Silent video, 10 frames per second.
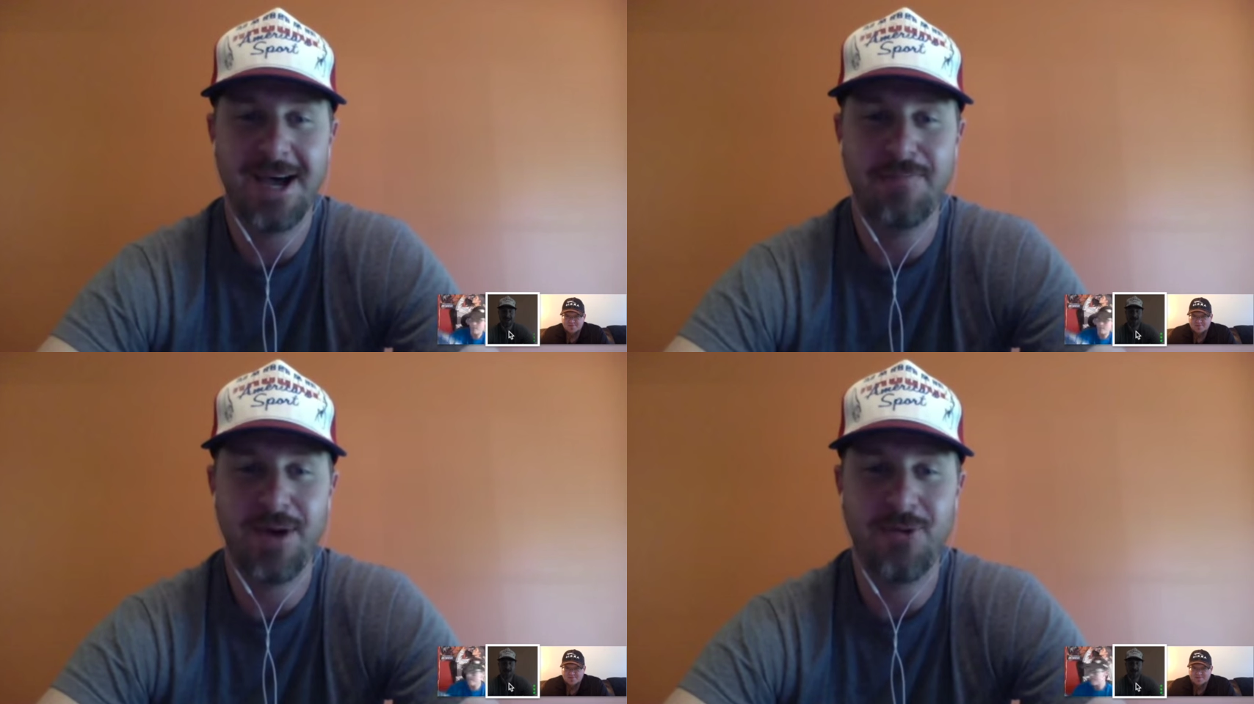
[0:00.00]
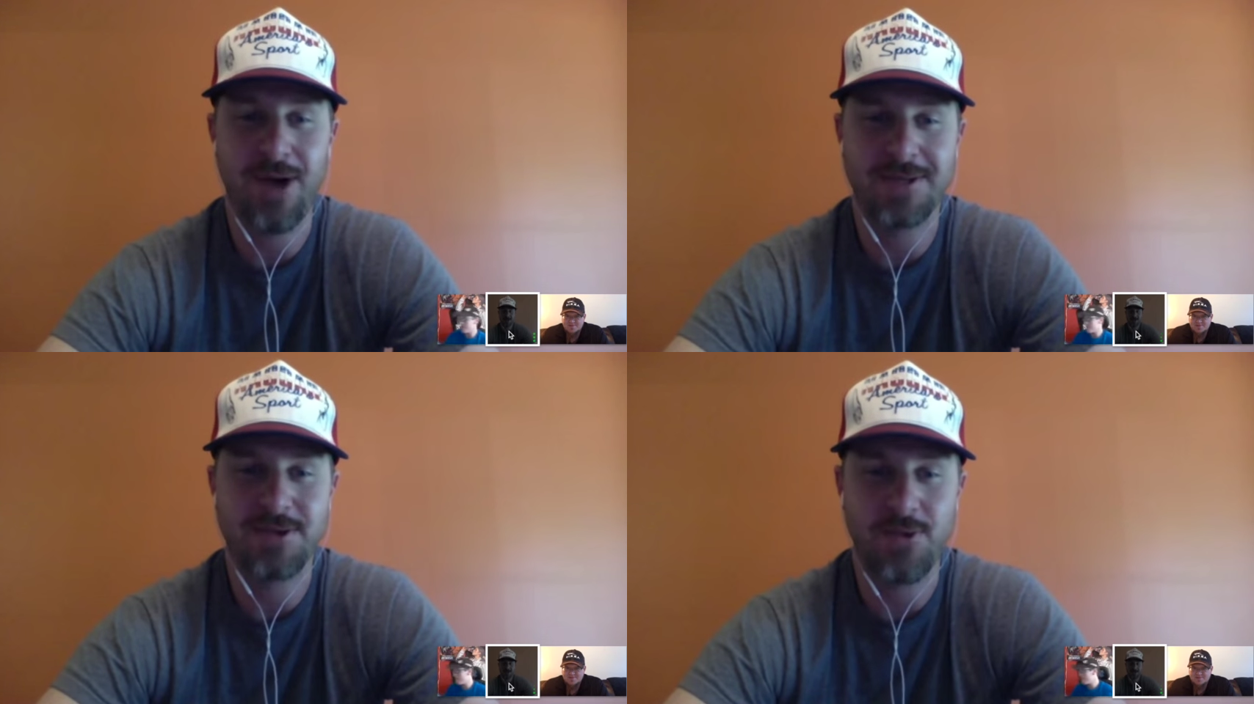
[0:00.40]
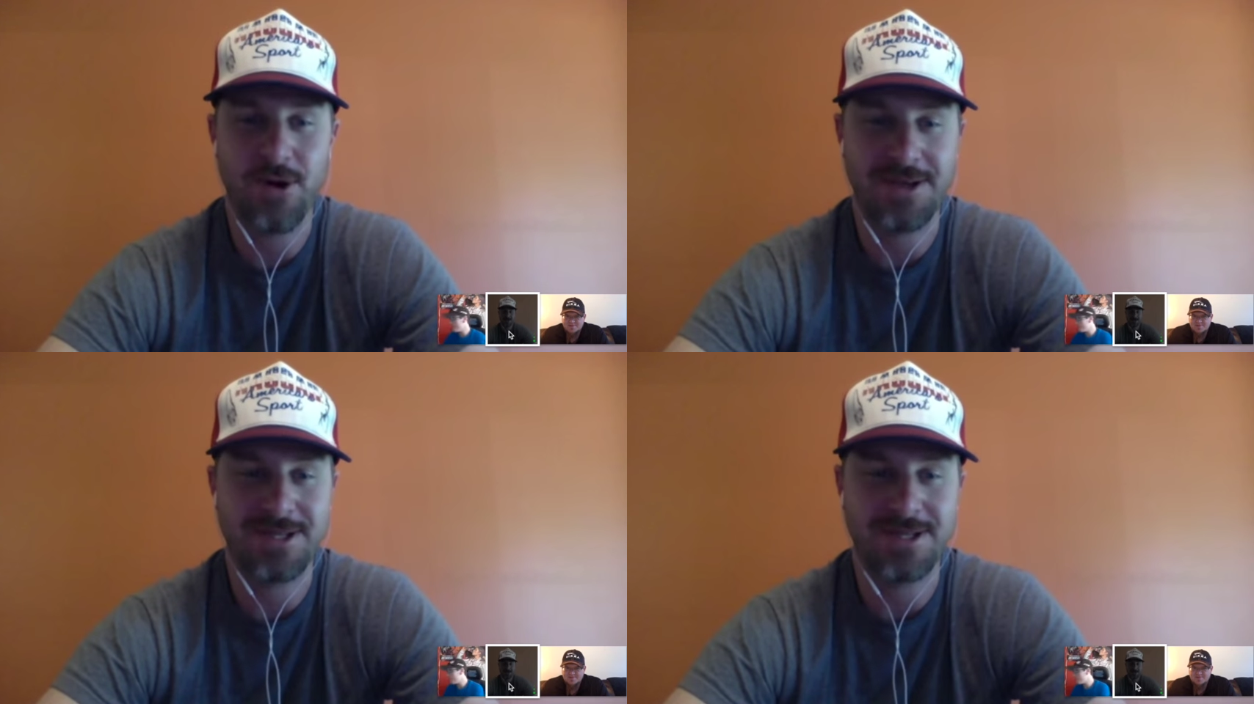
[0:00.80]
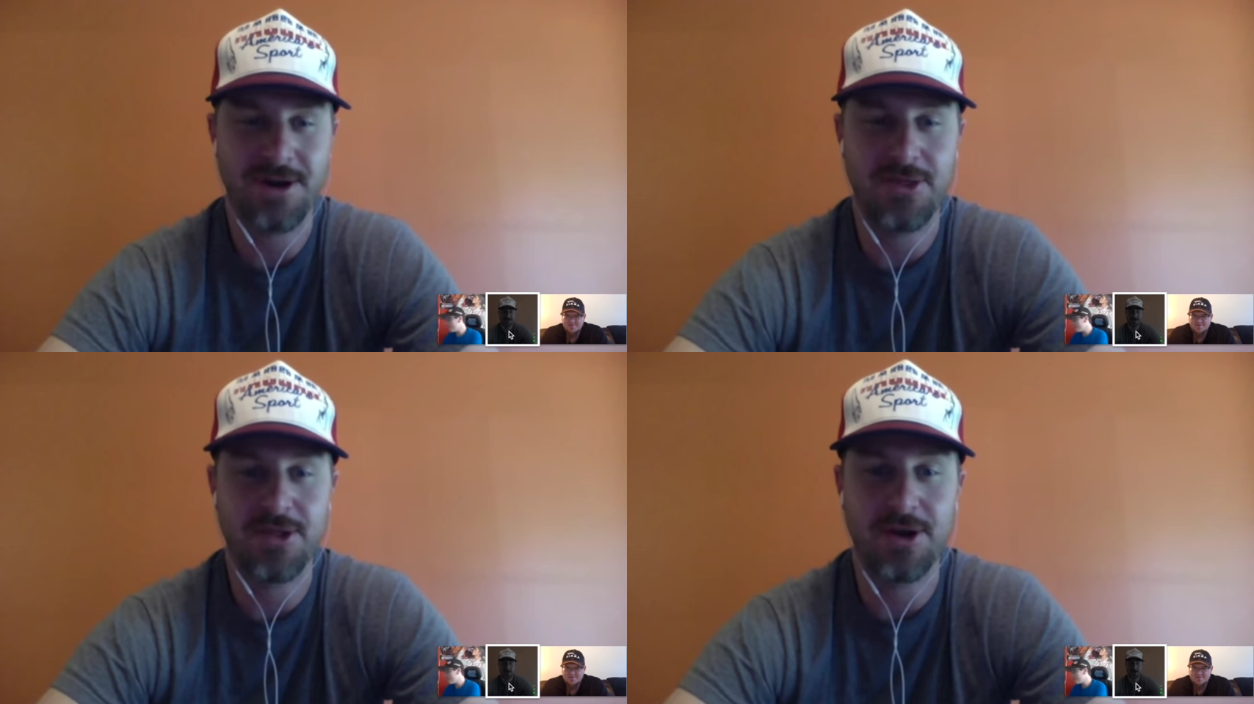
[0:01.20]
Budweiser, where he started
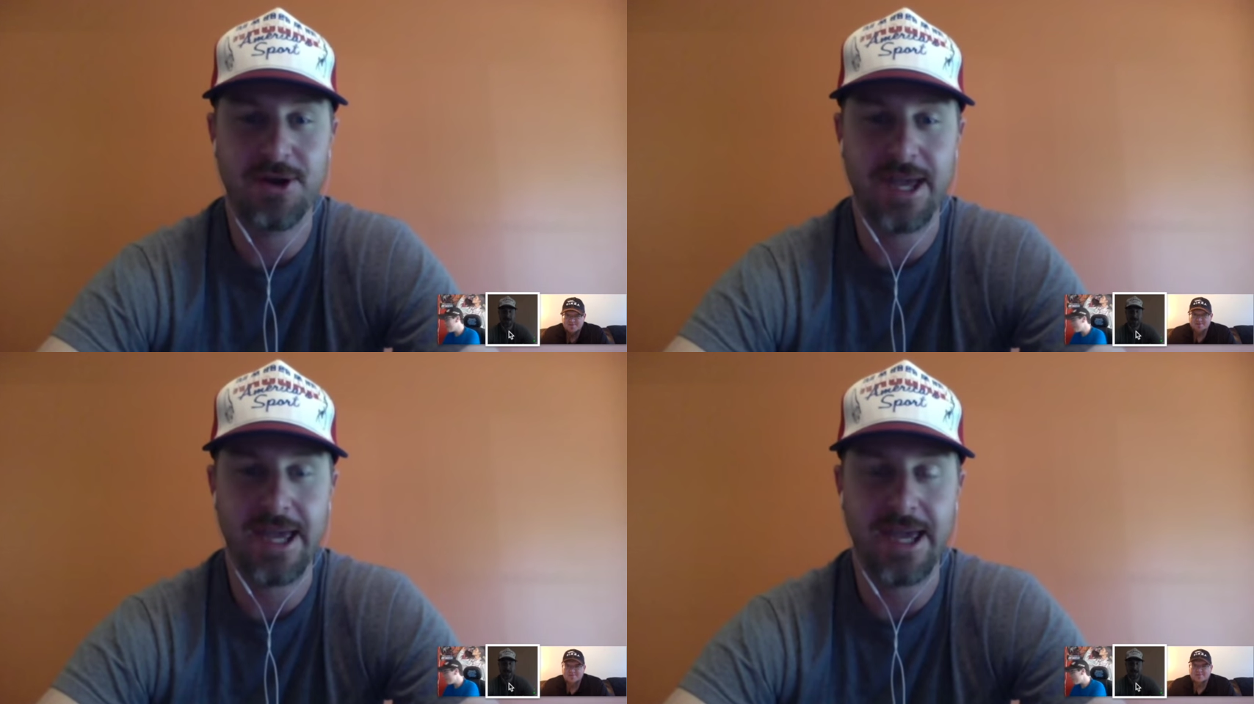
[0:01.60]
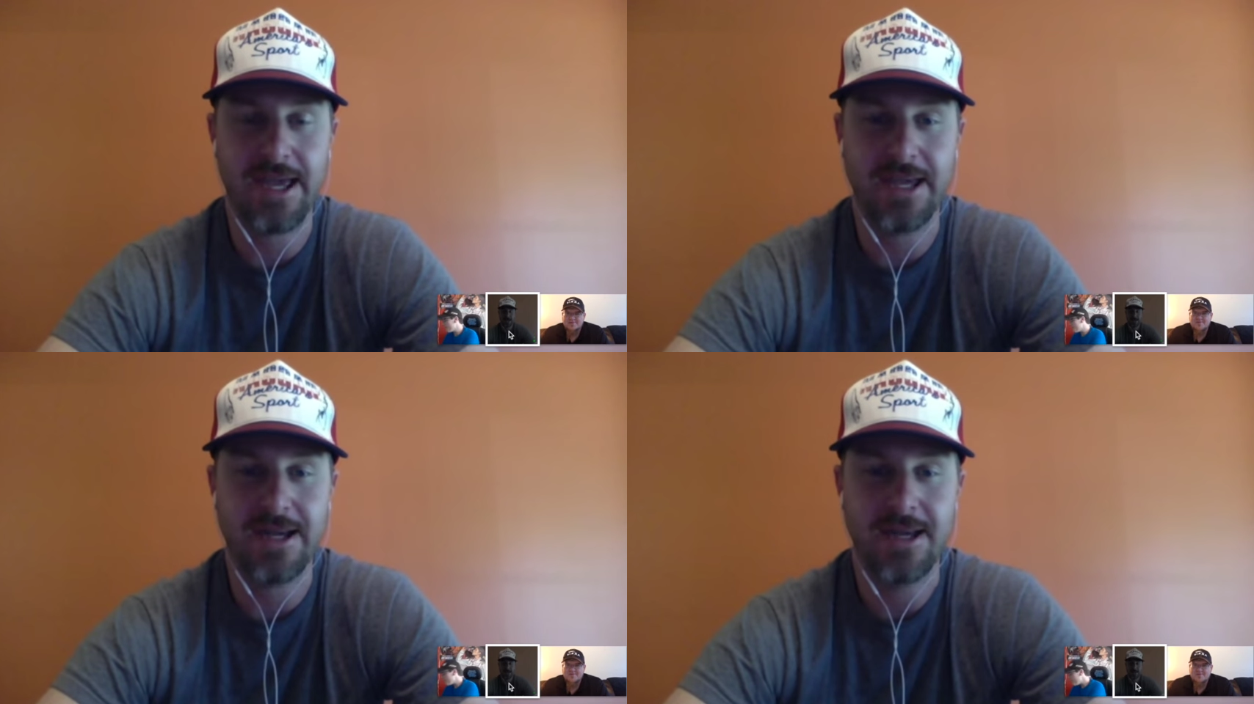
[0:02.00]
third and